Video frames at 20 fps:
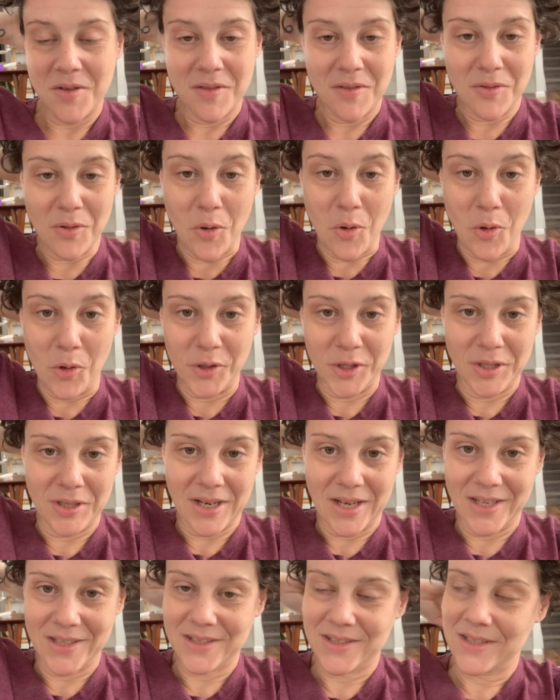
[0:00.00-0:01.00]
the whole
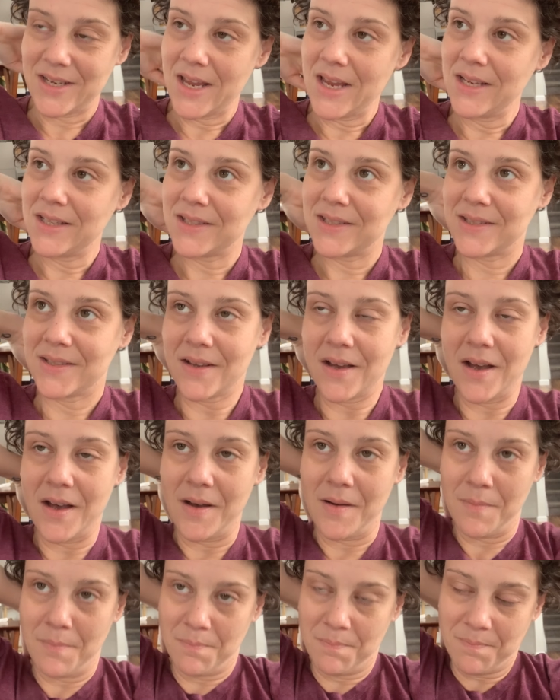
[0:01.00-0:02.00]
United States,
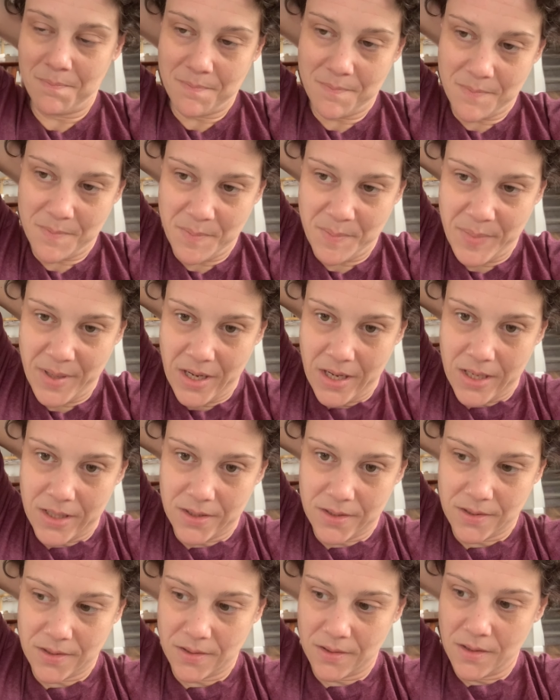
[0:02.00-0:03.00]

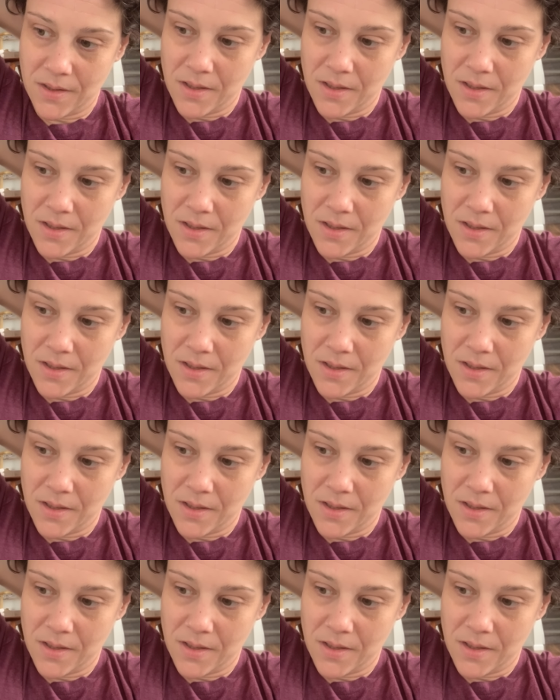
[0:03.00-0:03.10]
but